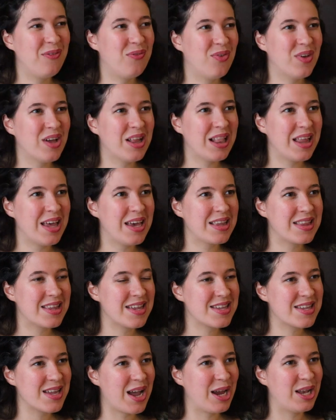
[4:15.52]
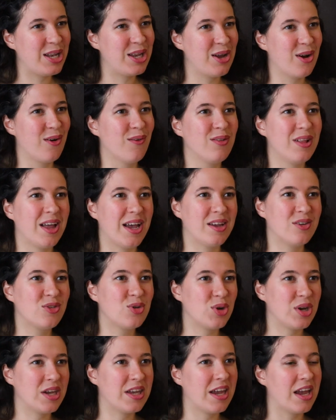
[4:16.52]
I feel like this idea of
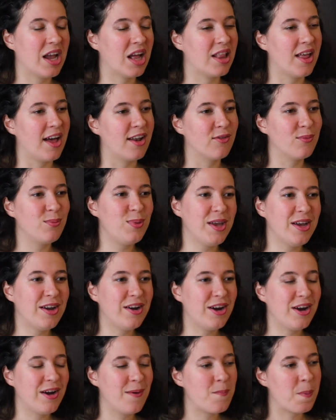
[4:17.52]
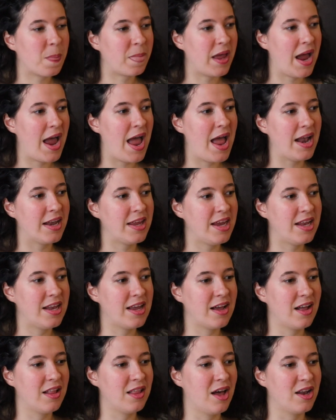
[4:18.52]
like drinking a lot of beer and
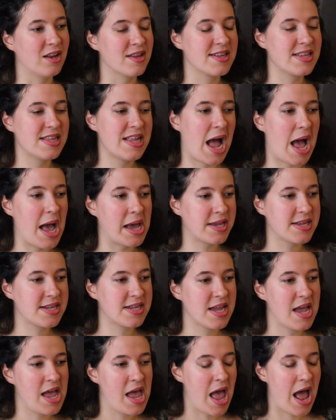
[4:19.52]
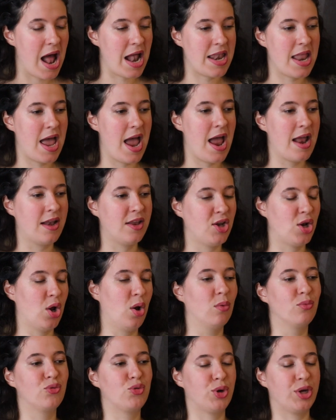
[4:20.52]
eating a lot of snacks and then, you
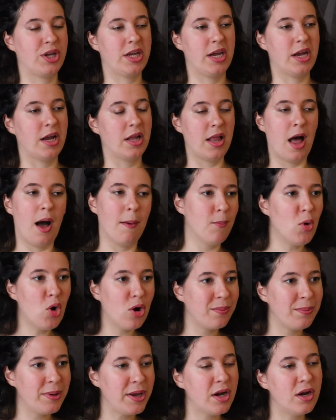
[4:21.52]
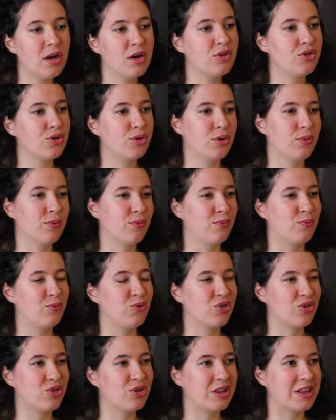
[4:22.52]
know, drinking a lot more beer sort of
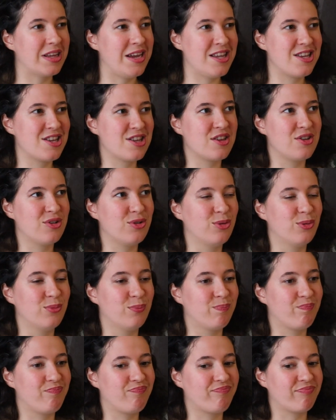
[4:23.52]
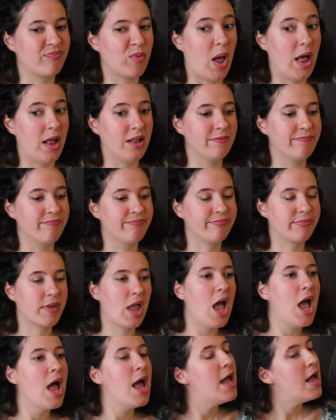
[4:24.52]
just leads to, well,
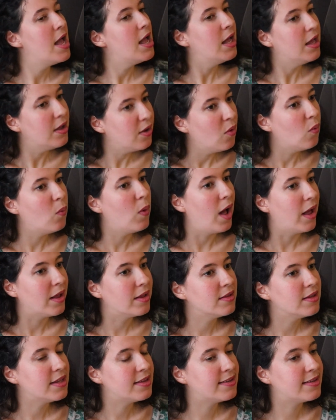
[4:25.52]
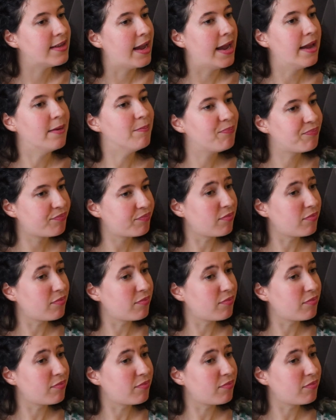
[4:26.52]
well, let's say.